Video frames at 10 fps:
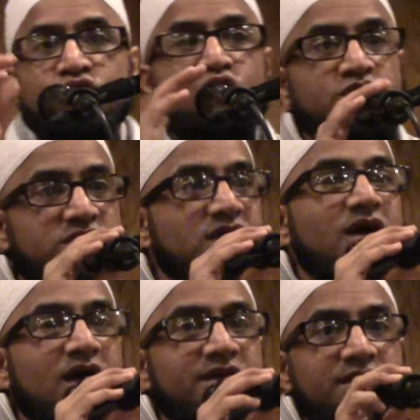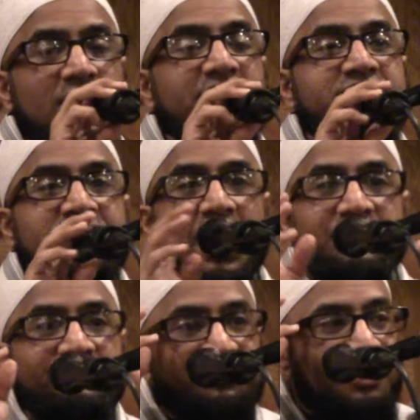to turn and
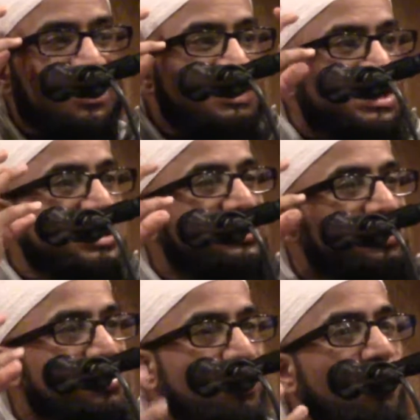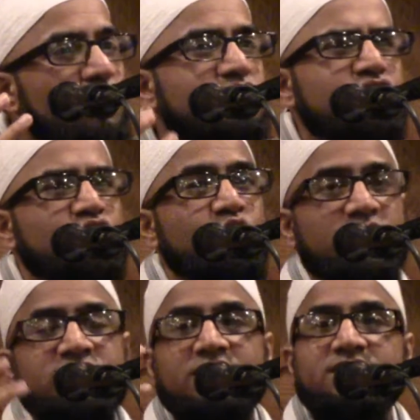divert these thoughts
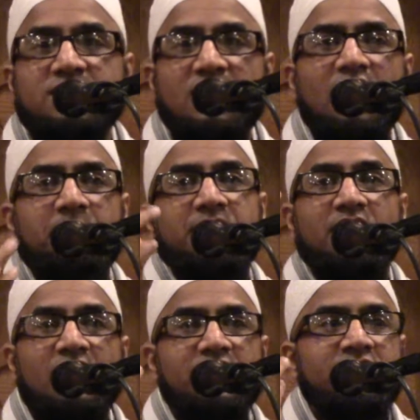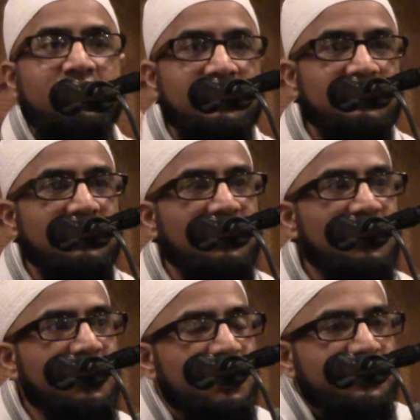towards Islam and Akhirah and
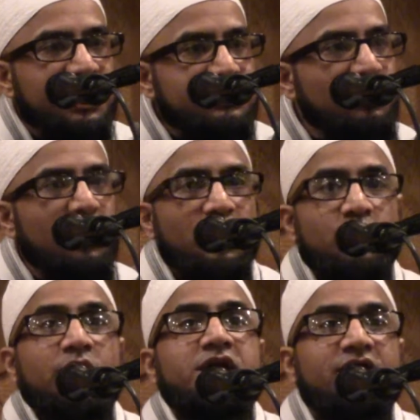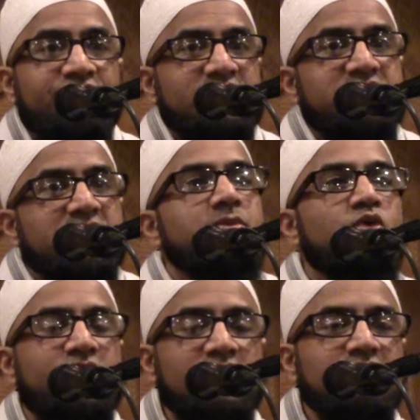Allah. That's why when we wake up first in the
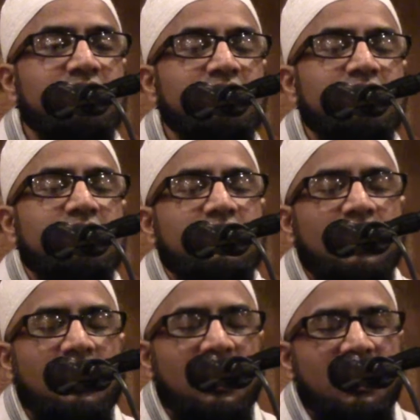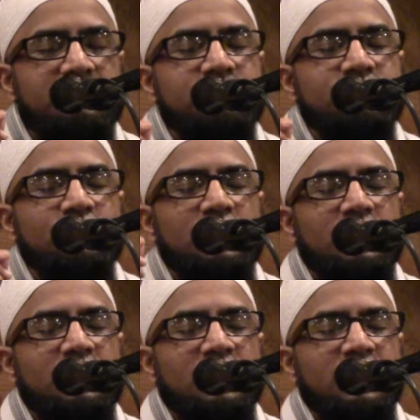morning,
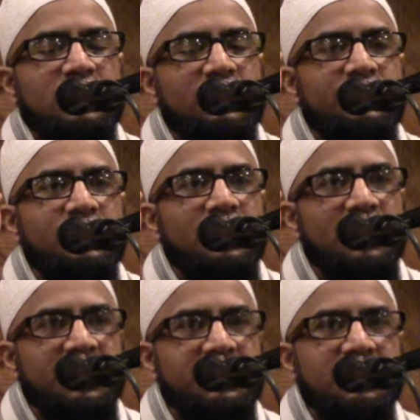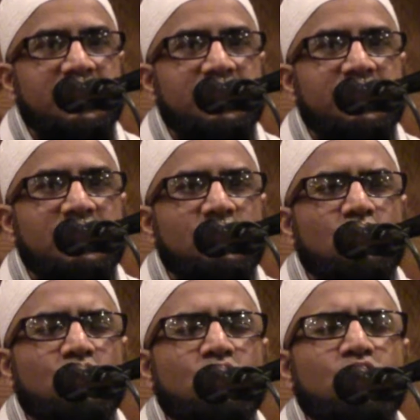Alhamdulillah alladhi ahyana.
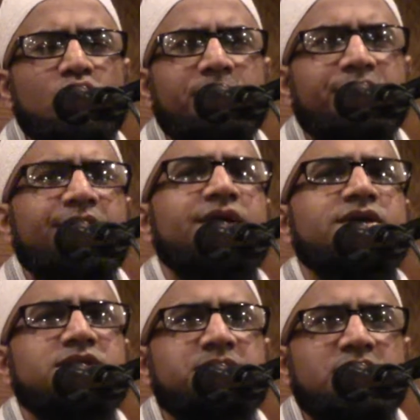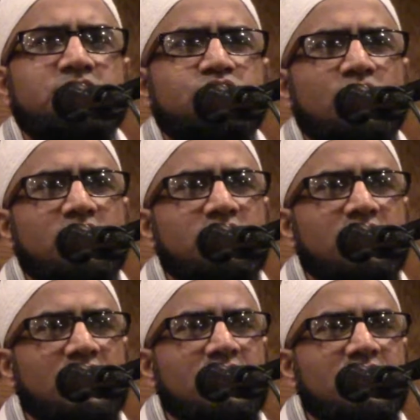All praise be to
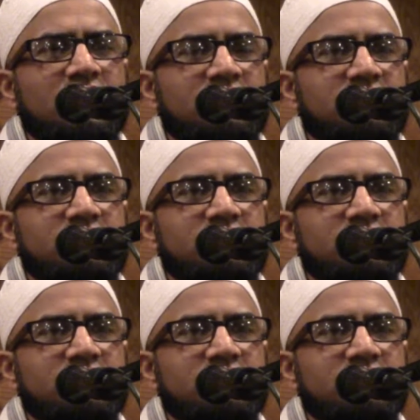Allah.